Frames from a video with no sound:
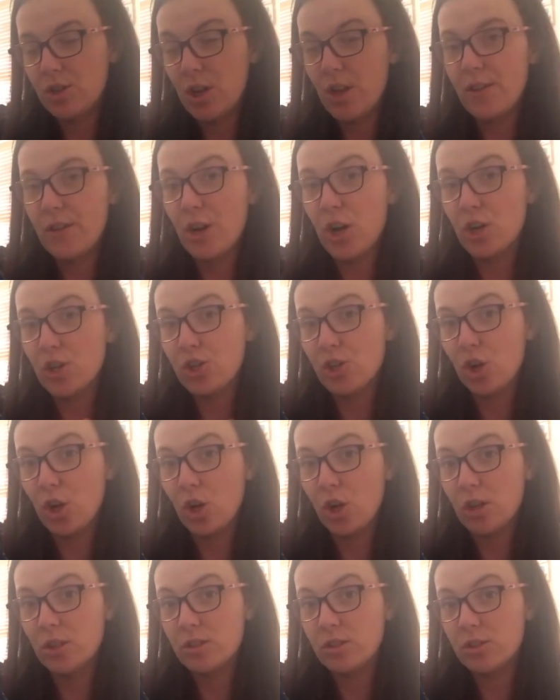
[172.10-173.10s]

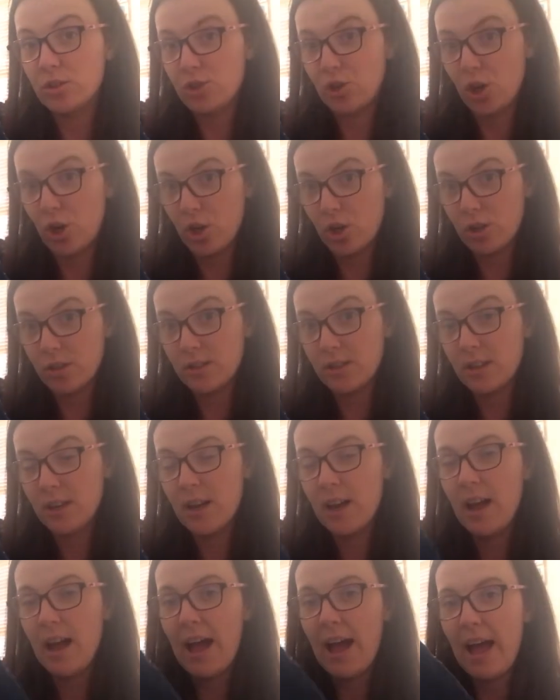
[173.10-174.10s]
and
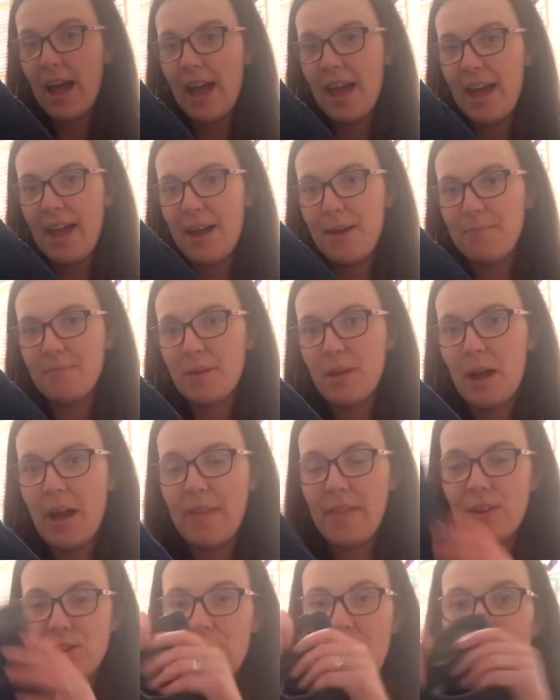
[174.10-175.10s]

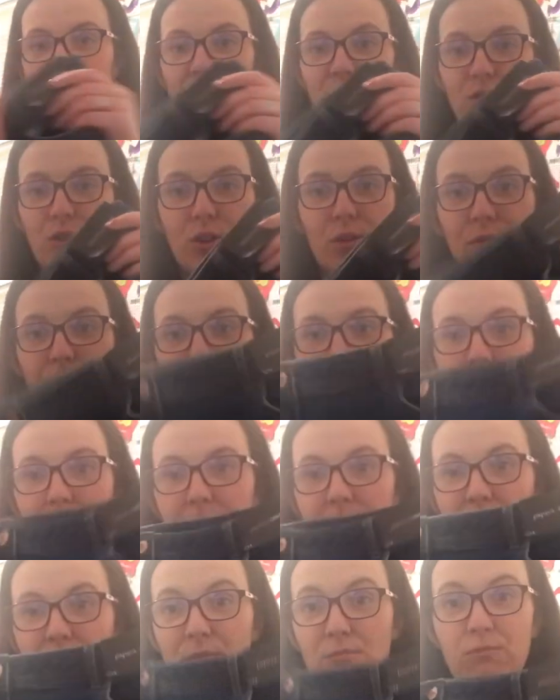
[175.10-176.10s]
I just love them.
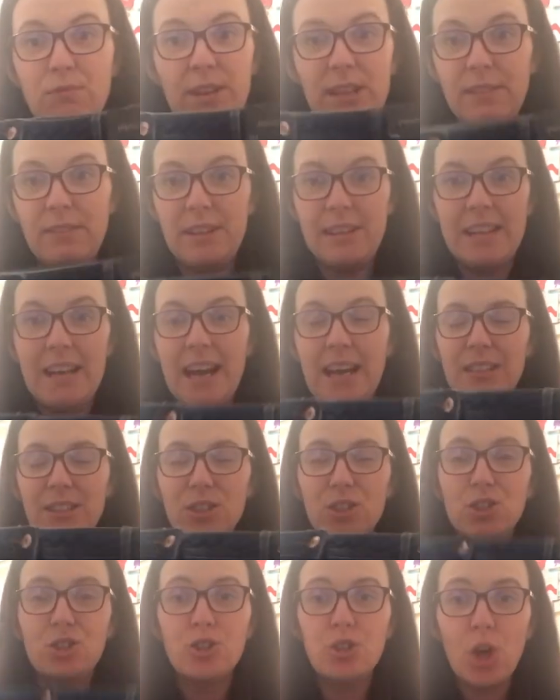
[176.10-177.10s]
Really, really nice,
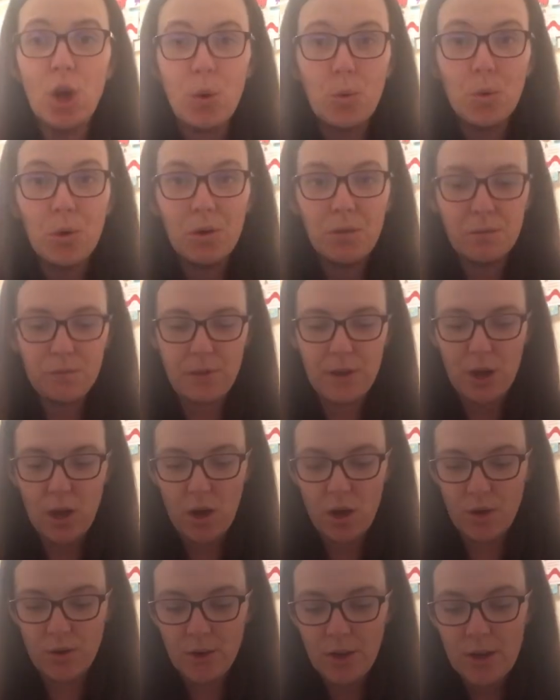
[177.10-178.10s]
so comfy
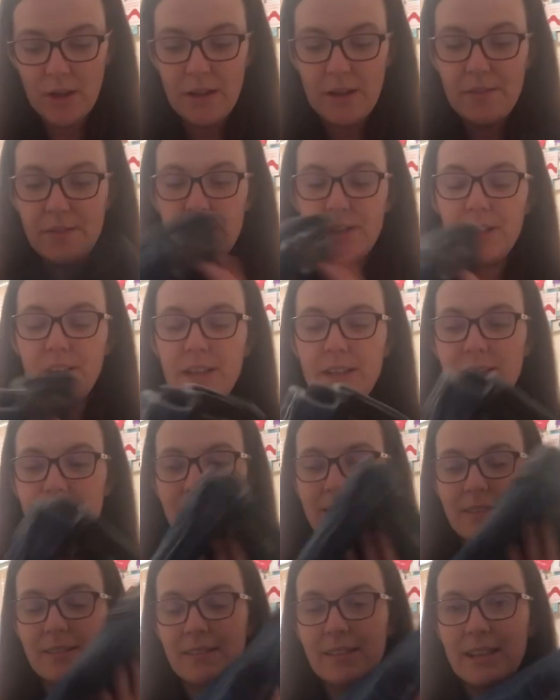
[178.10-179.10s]
on. The
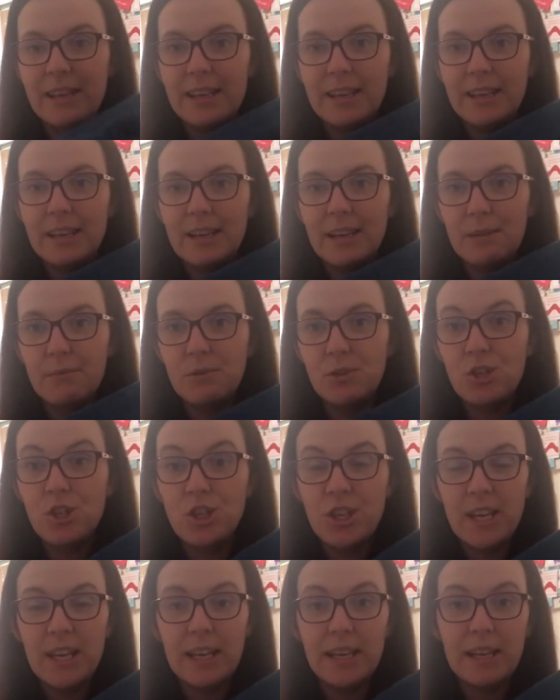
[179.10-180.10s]

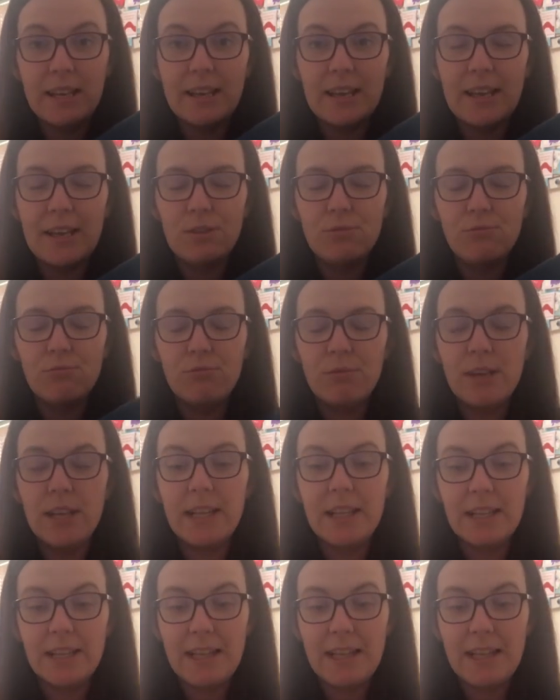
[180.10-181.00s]
jean is really